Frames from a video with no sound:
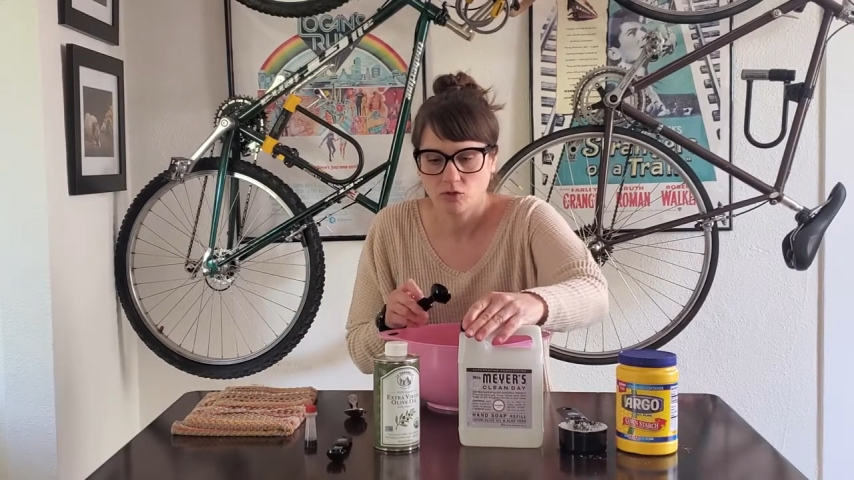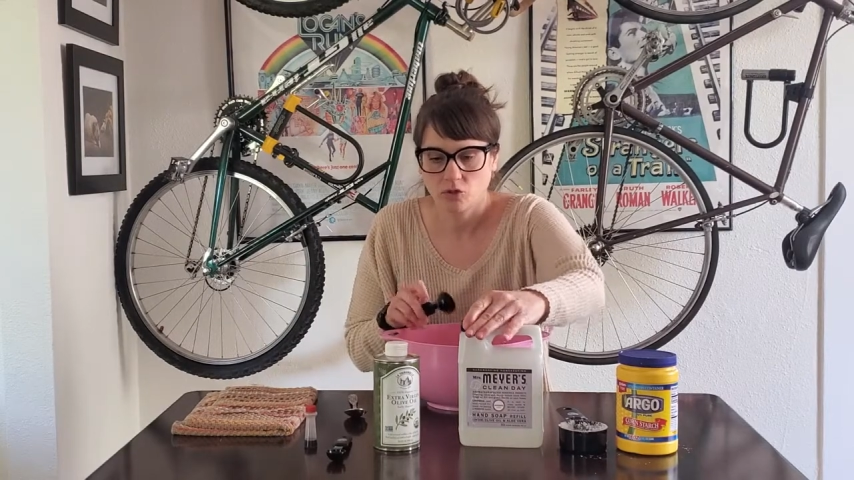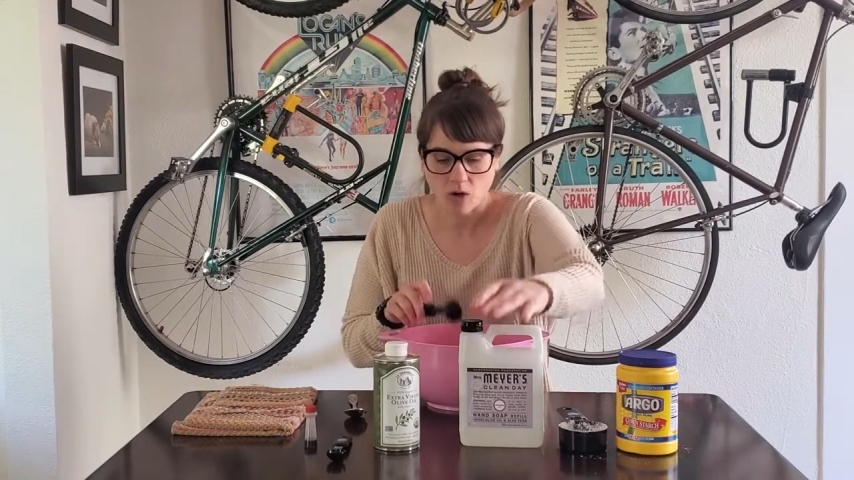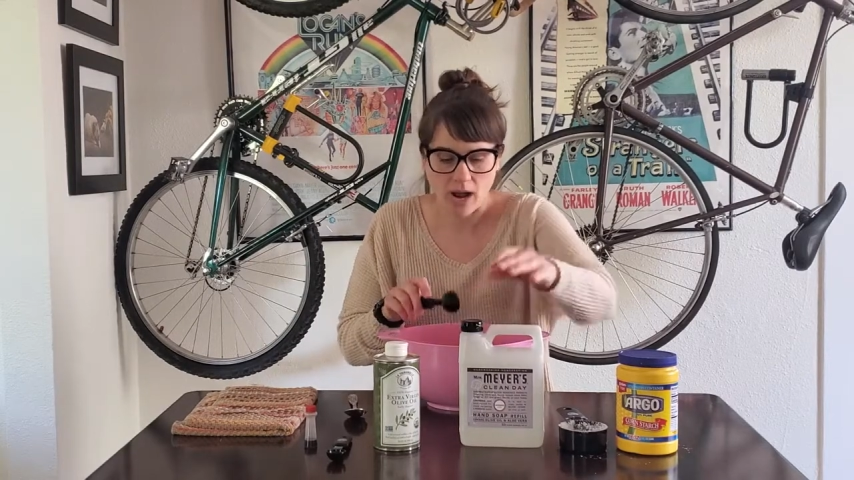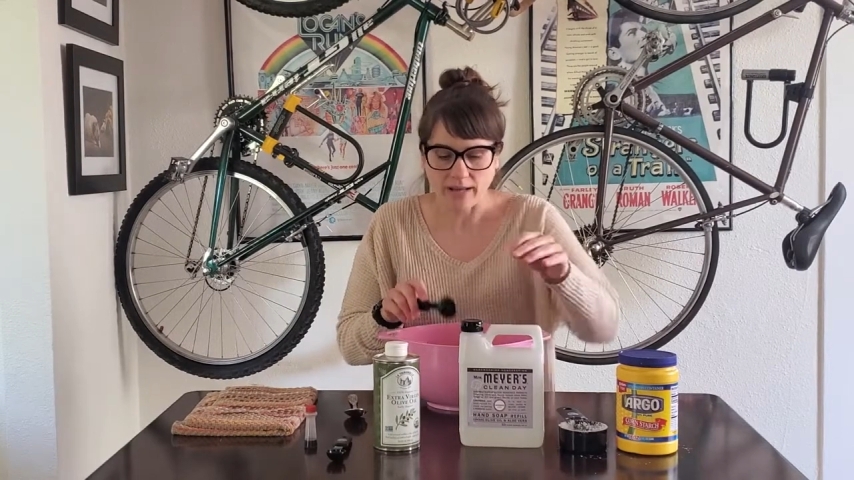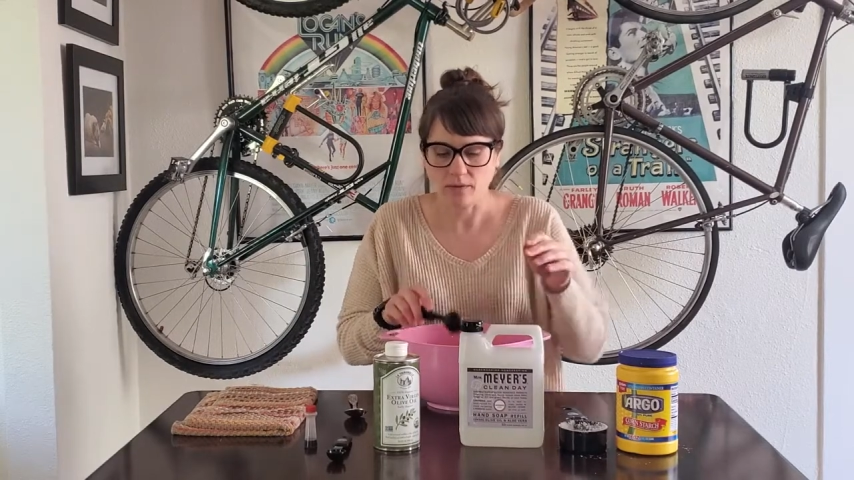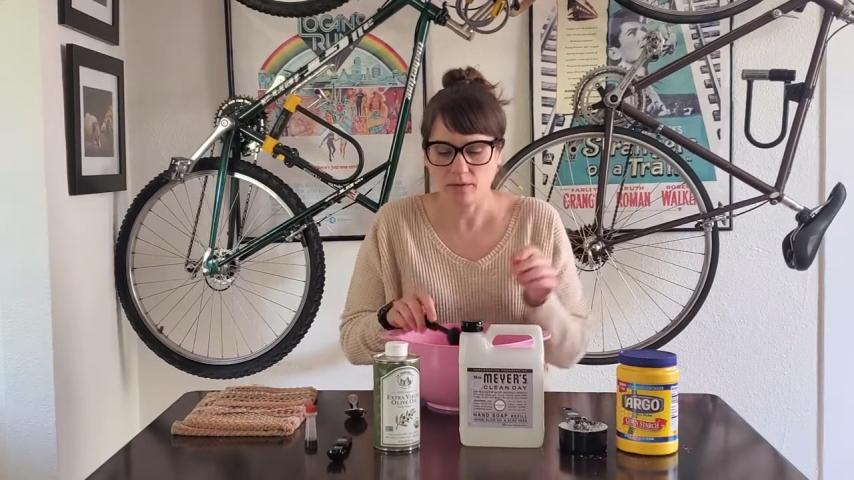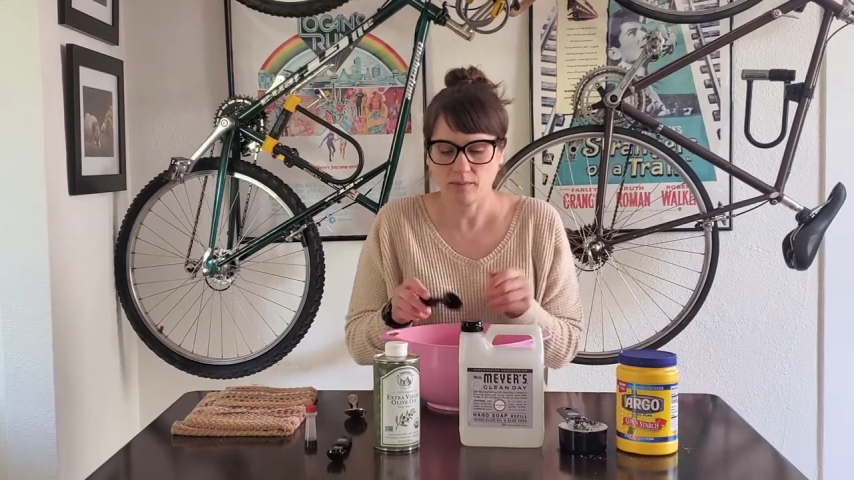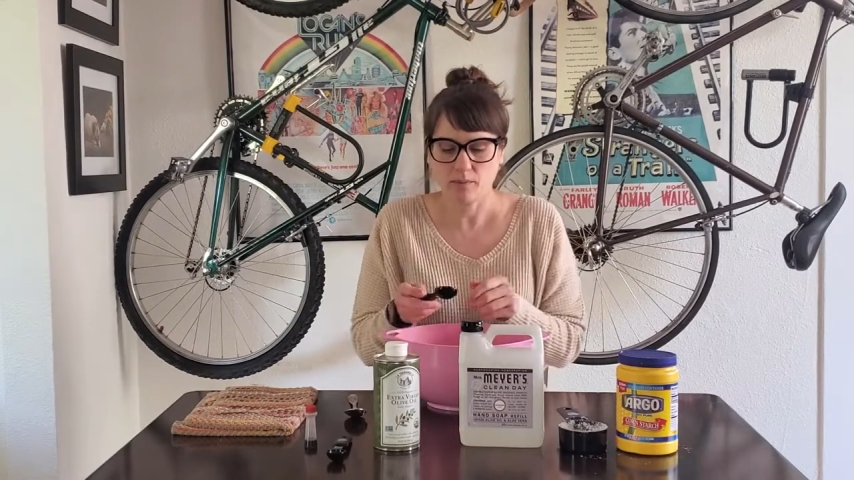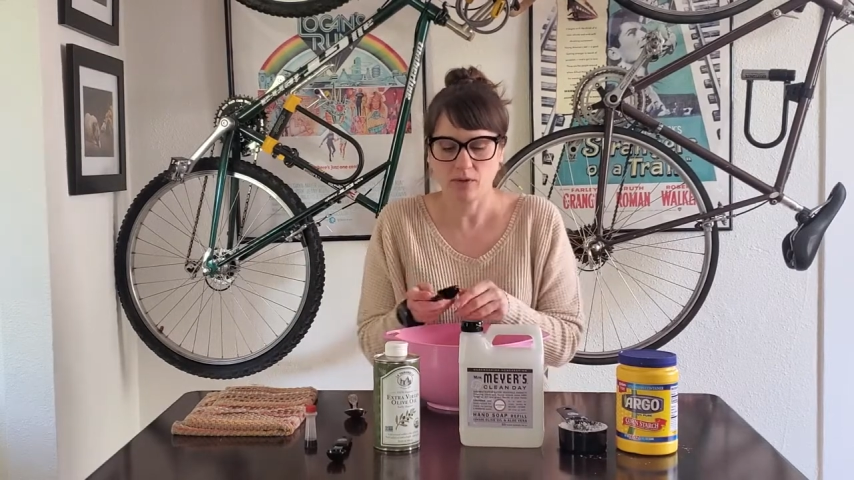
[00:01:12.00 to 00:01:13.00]
dry, you
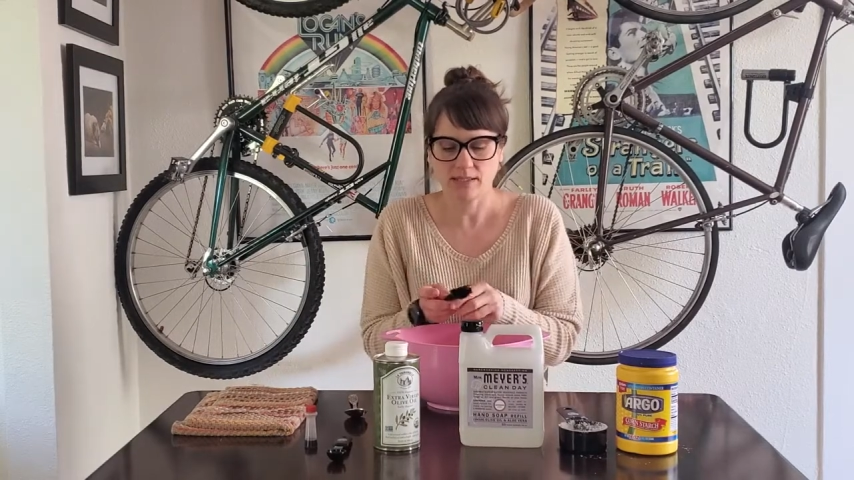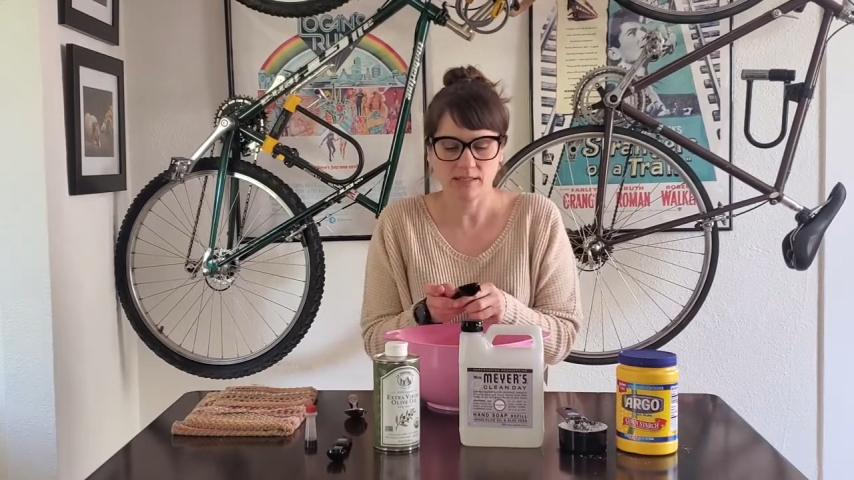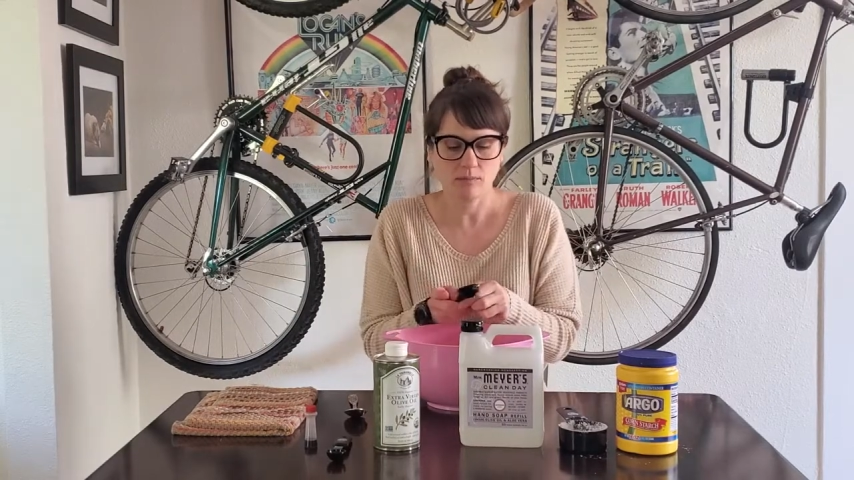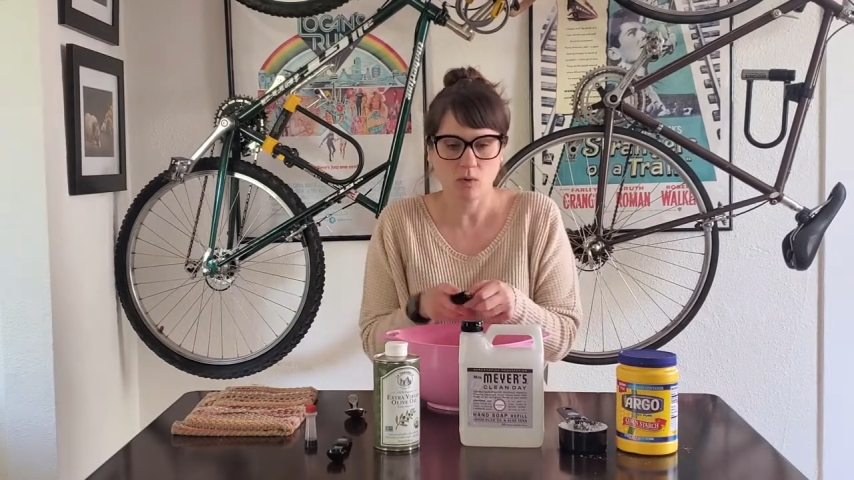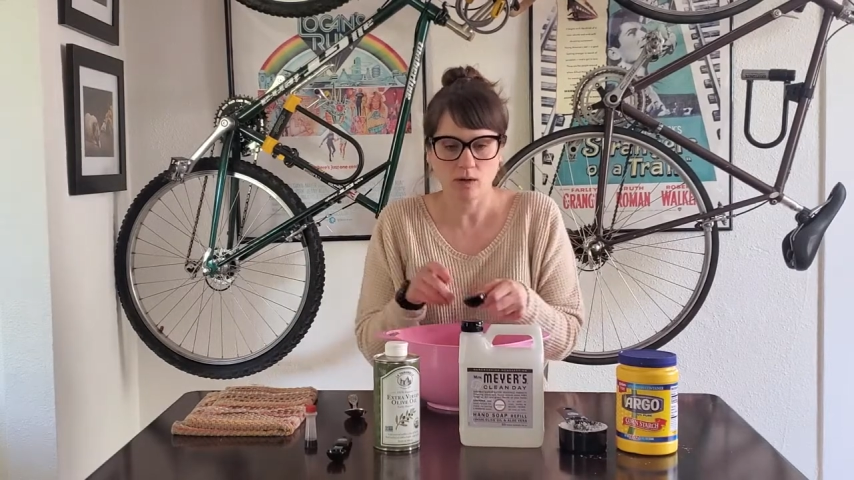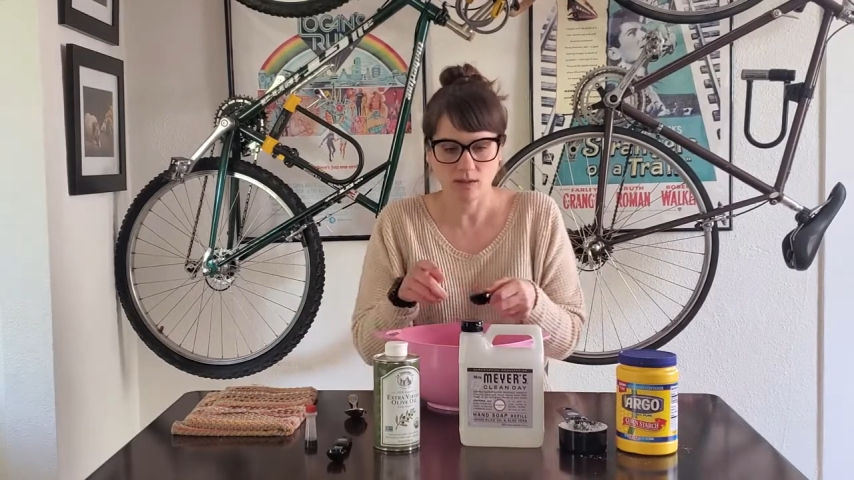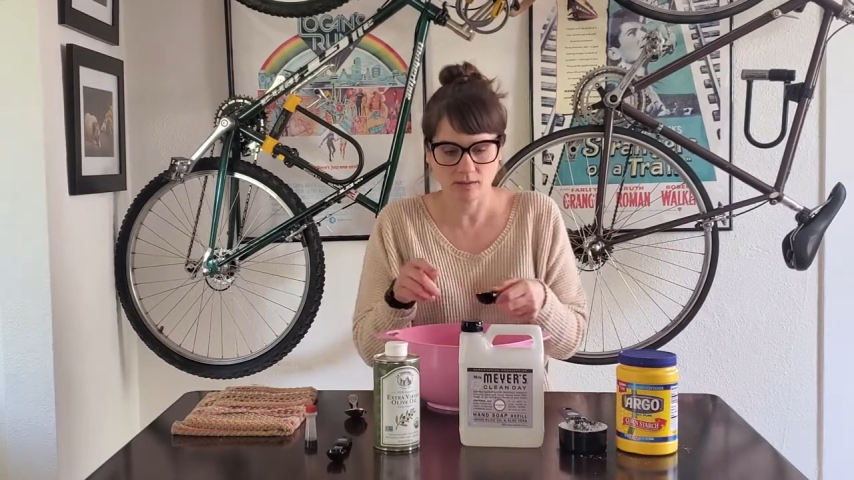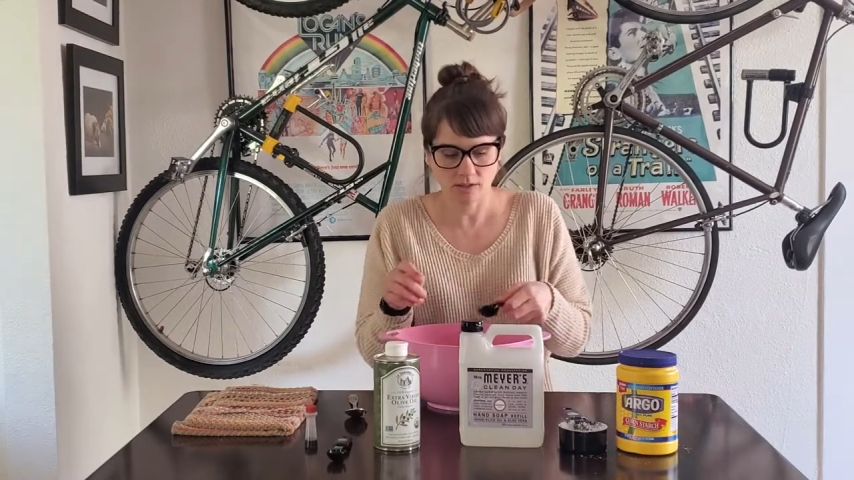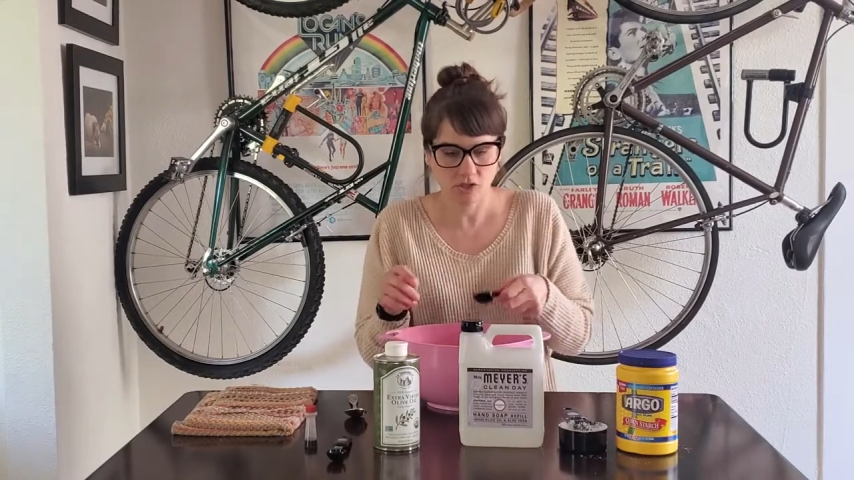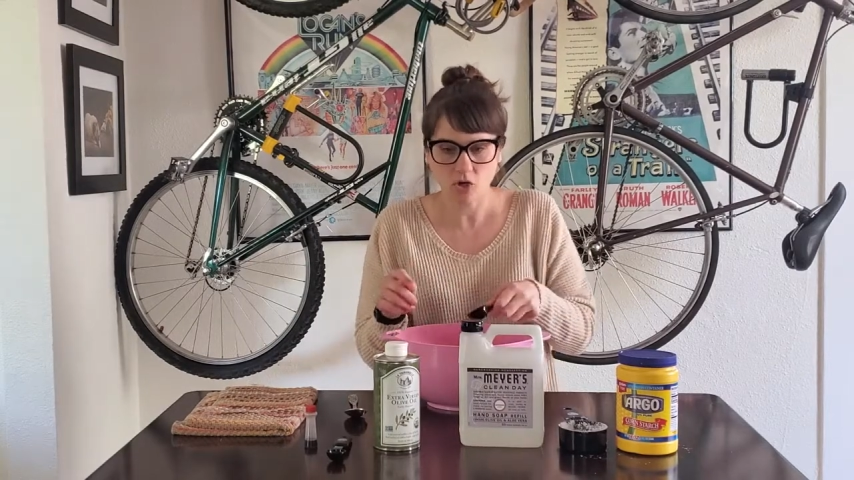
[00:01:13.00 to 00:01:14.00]
can put some more
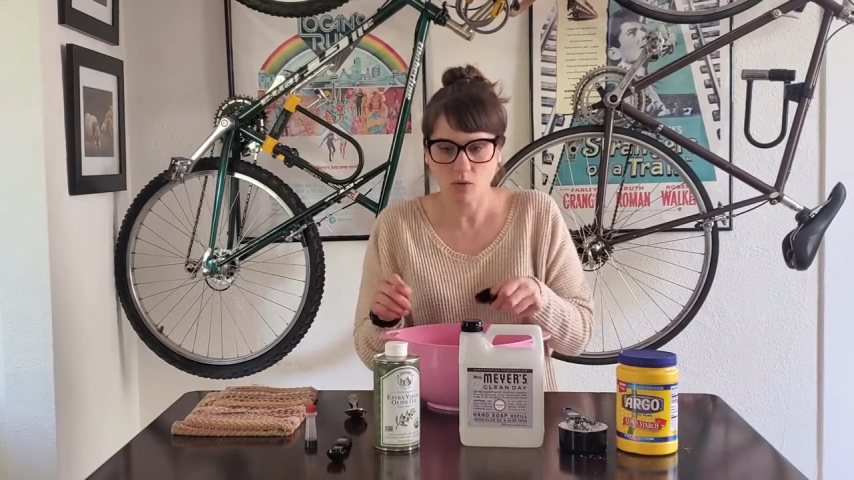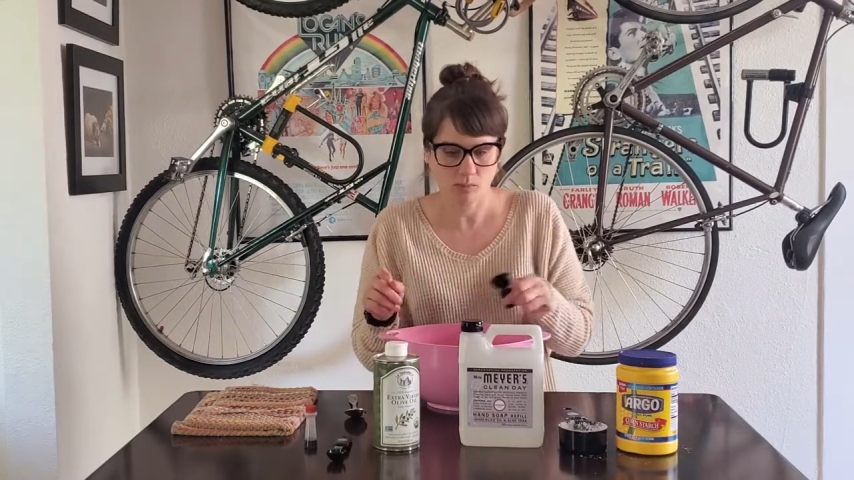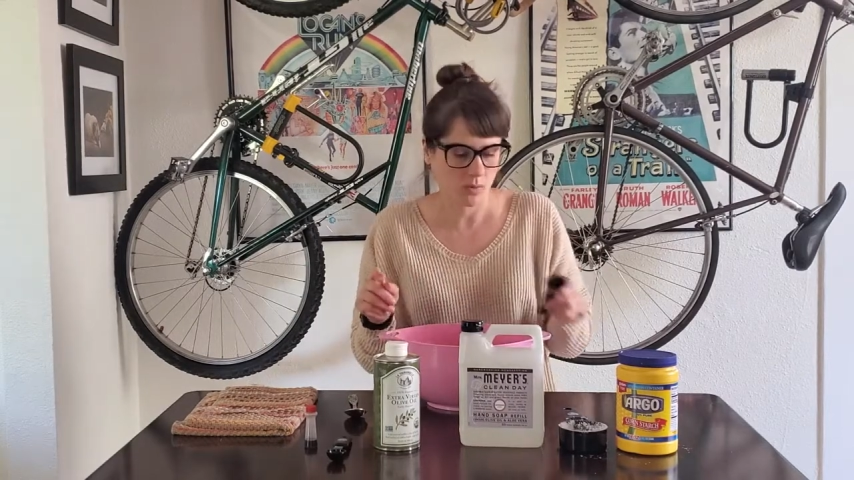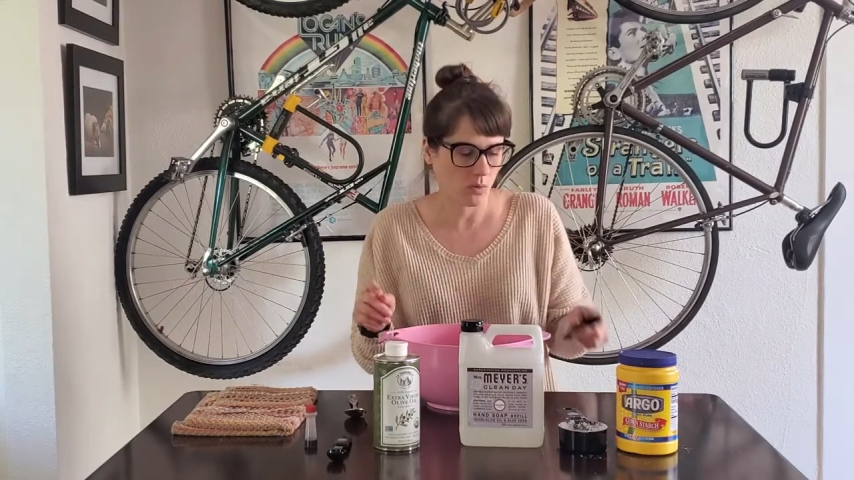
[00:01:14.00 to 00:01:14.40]
soap